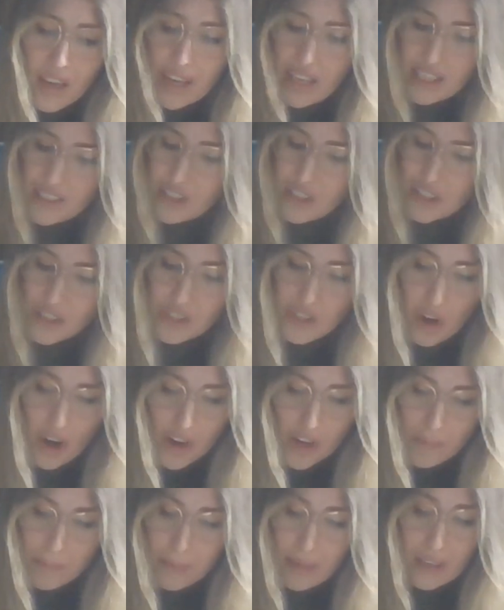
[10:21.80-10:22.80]
It does
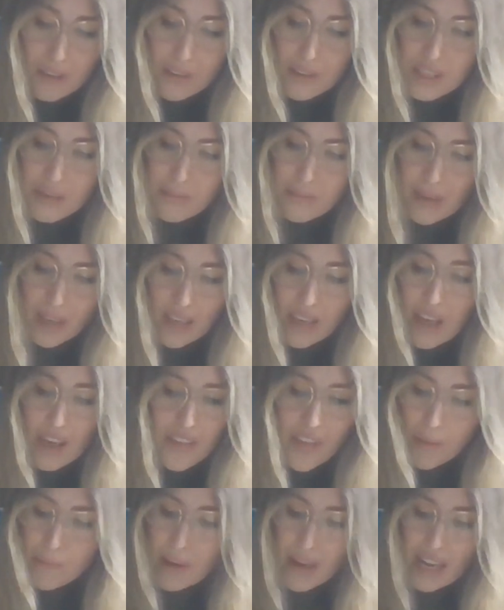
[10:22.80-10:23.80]
not appear to me
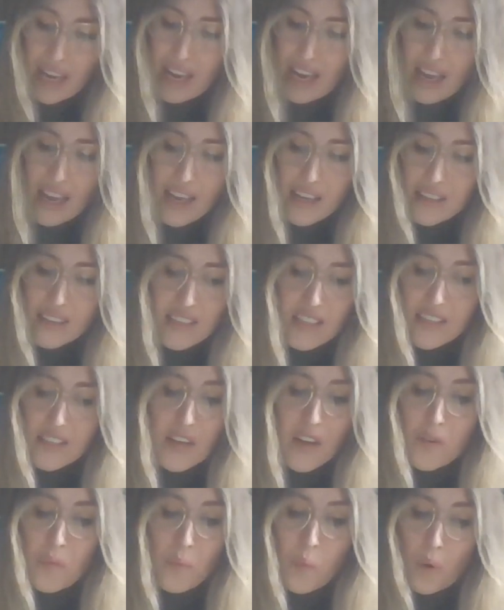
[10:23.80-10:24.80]
that my hand is
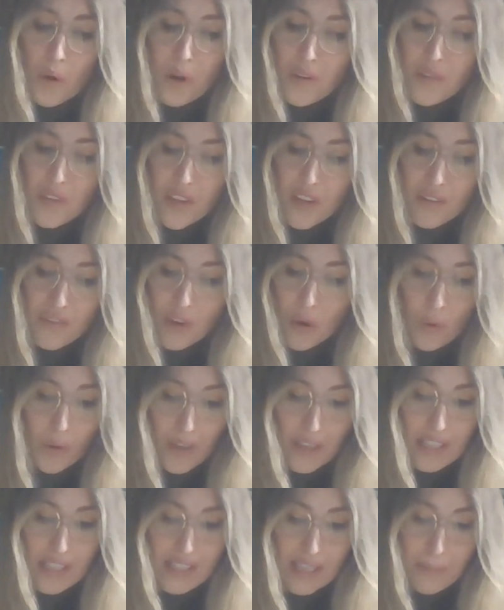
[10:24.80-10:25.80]
unworthy of your
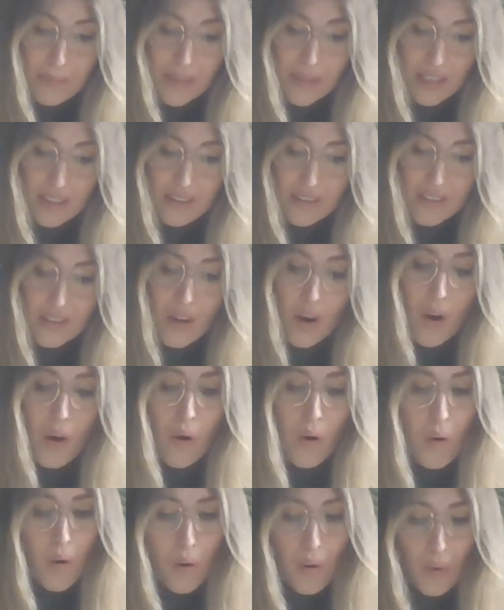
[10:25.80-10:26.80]
acceptance,
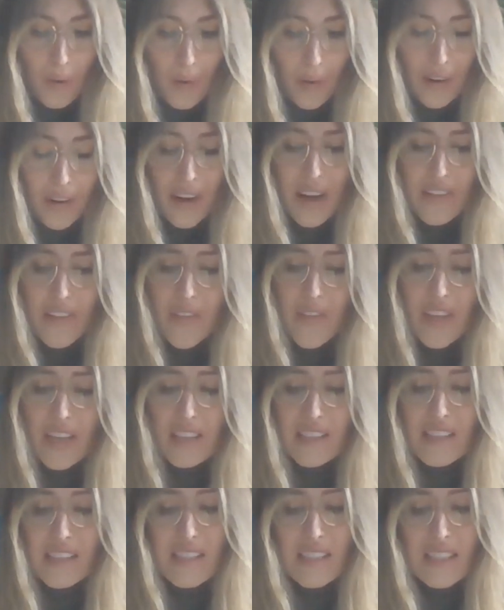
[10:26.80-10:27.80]
or that the
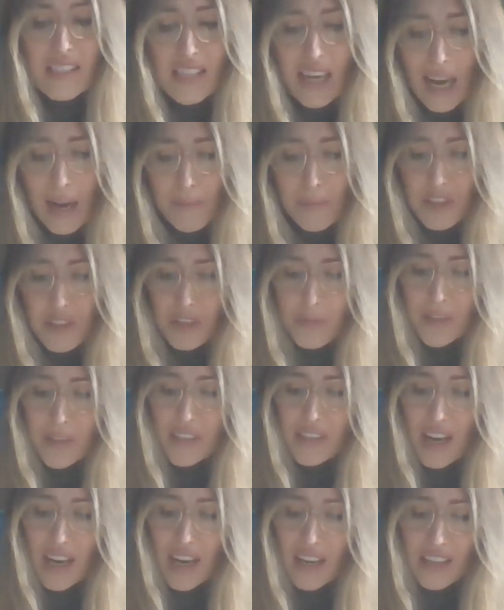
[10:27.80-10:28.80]
establishment
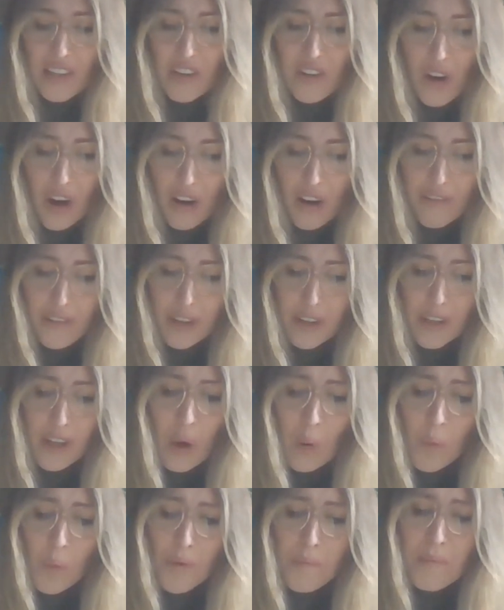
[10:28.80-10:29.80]
I can offer
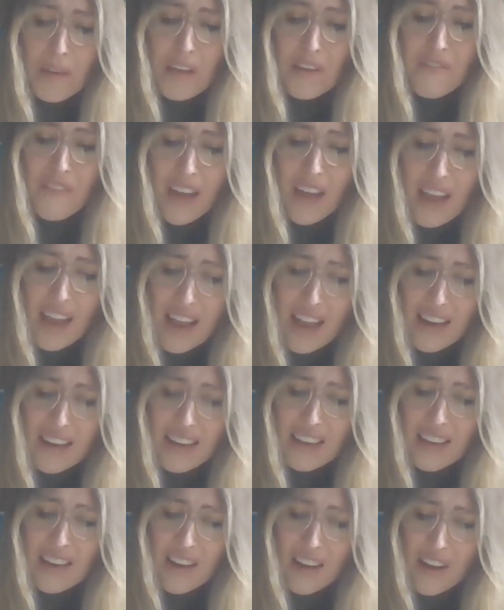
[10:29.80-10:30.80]
would be of
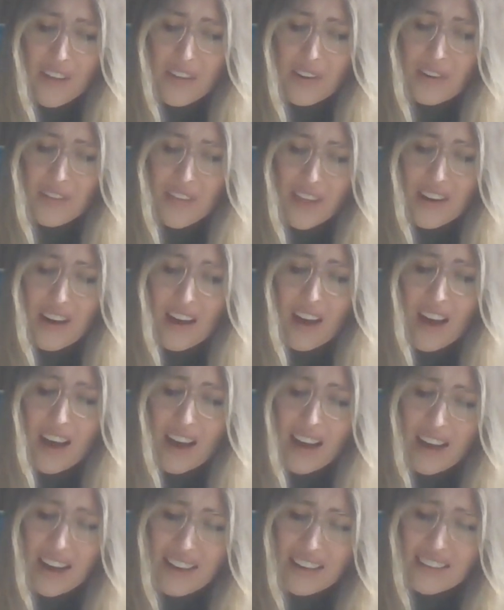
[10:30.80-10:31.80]
any other than
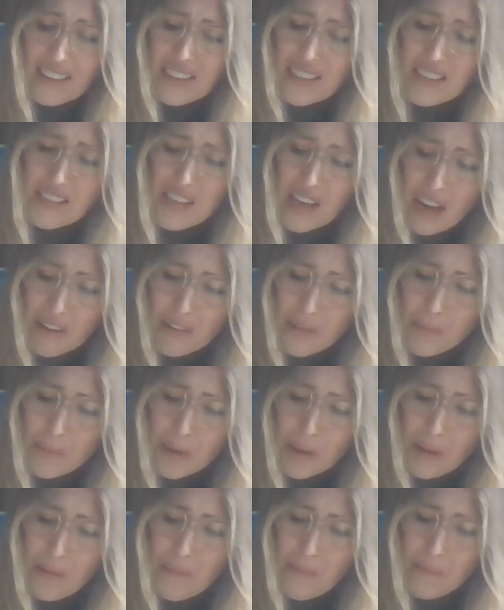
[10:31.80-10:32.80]
highly desirable.